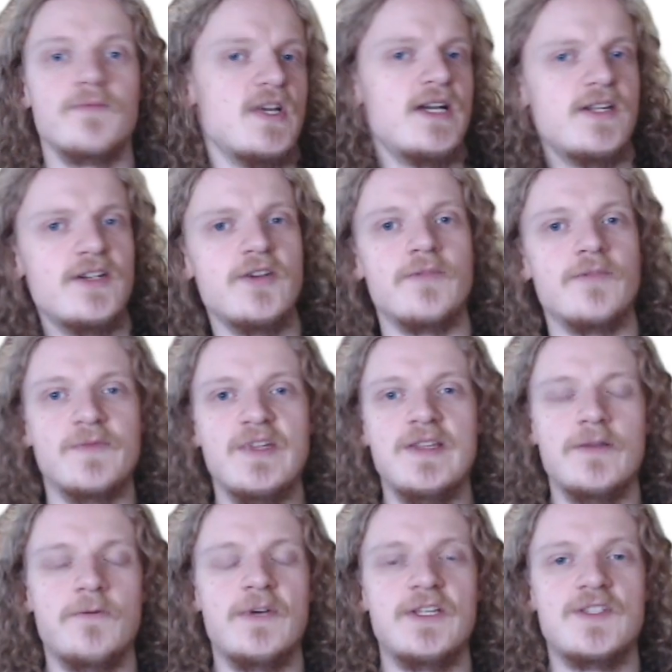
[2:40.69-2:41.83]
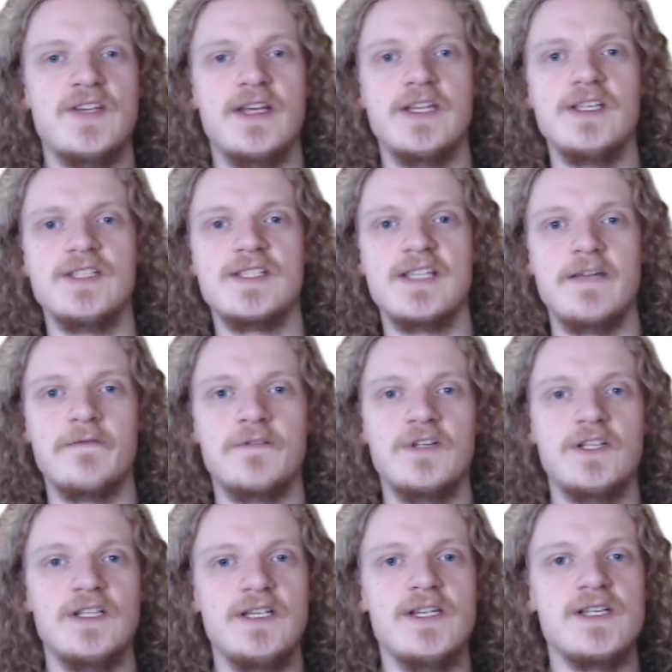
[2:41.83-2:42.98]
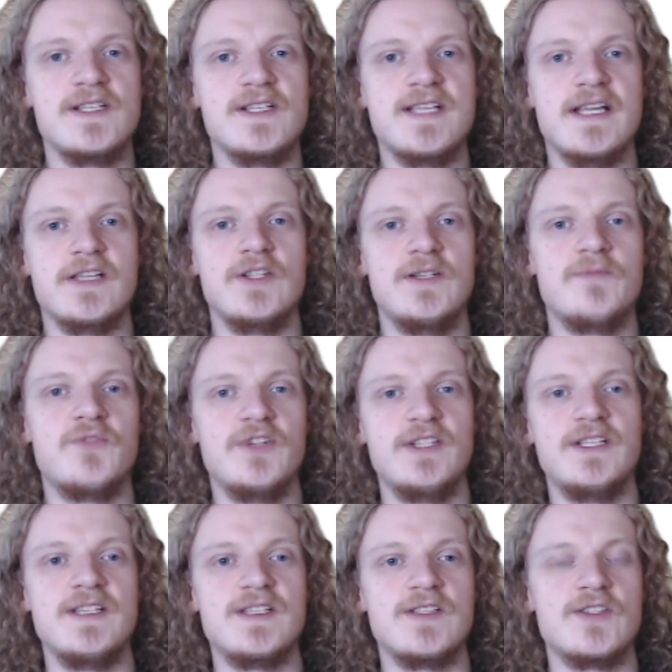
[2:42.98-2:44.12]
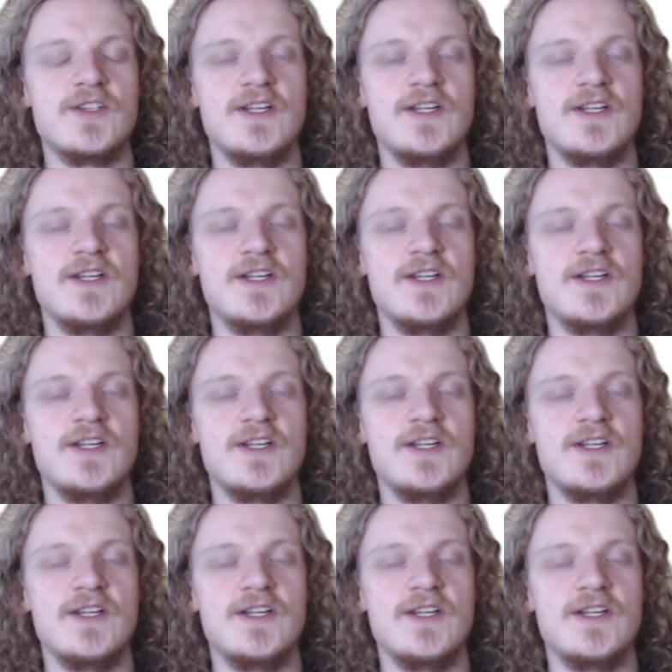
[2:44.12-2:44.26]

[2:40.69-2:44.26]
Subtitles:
I don't know. Either way, so yeah, he is actually pretty decent.